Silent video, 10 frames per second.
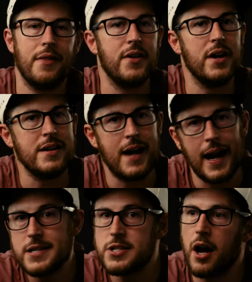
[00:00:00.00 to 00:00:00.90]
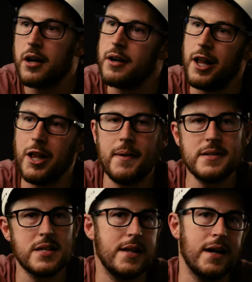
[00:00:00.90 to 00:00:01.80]
The Night Stalker
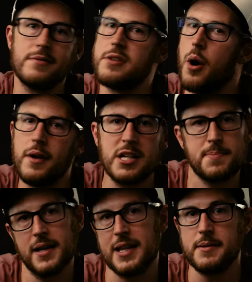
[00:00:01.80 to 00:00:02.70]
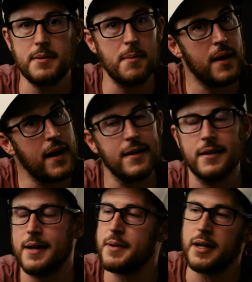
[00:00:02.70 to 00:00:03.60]
elements in there, don't expect them to be
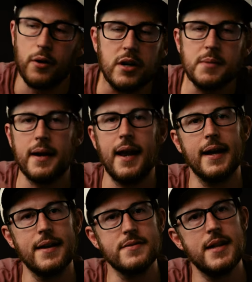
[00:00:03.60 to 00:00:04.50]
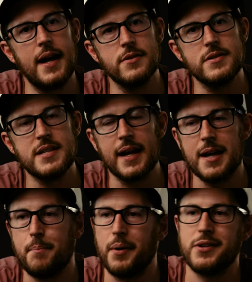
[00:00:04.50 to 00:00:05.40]
big. I'm going to go into my negatives and that in a
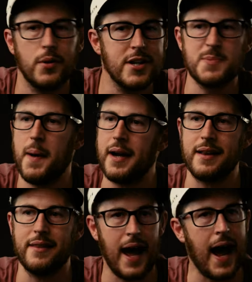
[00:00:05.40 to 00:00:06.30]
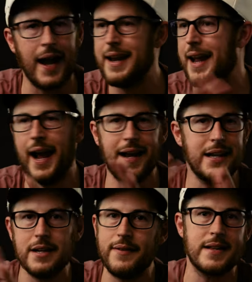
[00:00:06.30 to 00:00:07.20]
second, but don't expect that,
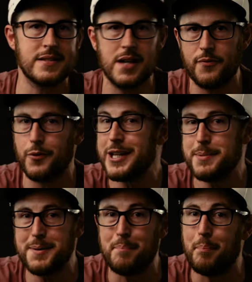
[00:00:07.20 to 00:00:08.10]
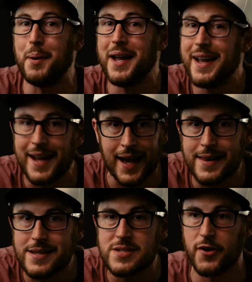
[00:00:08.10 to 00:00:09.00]
any of that stuff really to be big
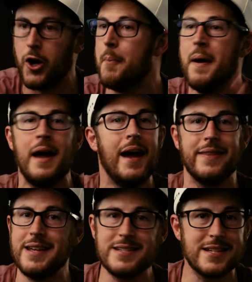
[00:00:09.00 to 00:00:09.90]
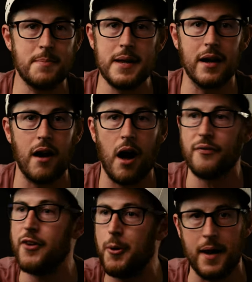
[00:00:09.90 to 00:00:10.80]
in this film. This is a Mia
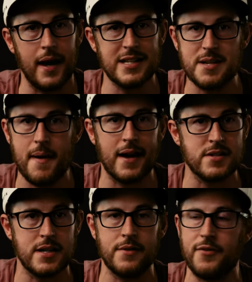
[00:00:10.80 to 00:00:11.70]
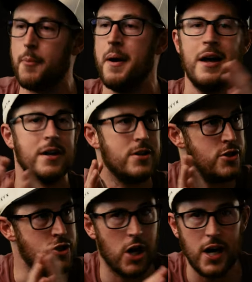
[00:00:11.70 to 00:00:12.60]
Goth film. It's a MaXXXine film,
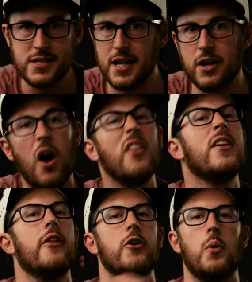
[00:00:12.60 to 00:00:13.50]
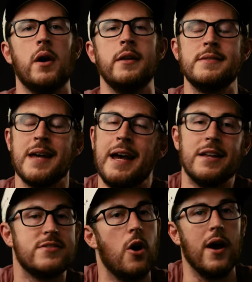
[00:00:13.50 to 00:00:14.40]
just like all the other ones.
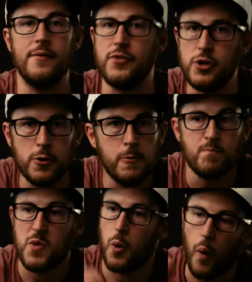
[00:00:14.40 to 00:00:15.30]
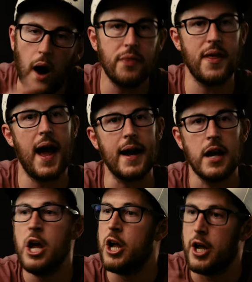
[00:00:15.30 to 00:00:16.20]
So if you want
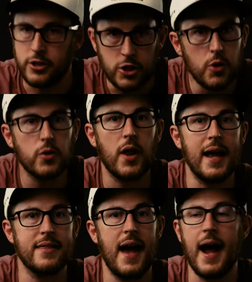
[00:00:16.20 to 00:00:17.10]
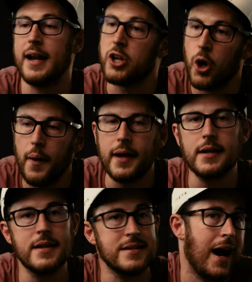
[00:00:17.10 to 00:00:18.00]
that and you like that going
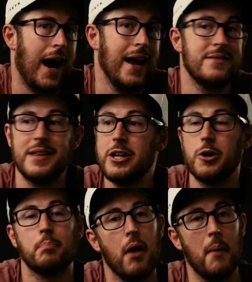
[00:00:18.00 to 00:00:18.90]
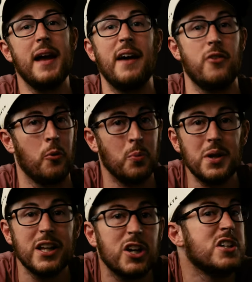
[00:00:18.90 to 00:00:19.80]
into this, I think you'll probably have a
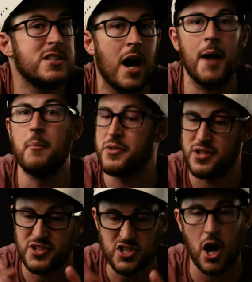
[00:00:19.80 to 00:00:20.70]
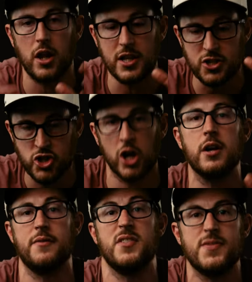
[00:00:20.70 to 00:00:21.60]
really good time with a solid
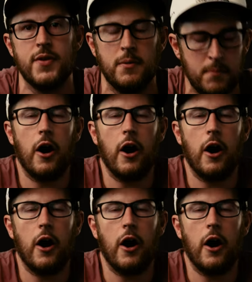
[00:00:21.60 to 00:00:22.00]
chunk of this film.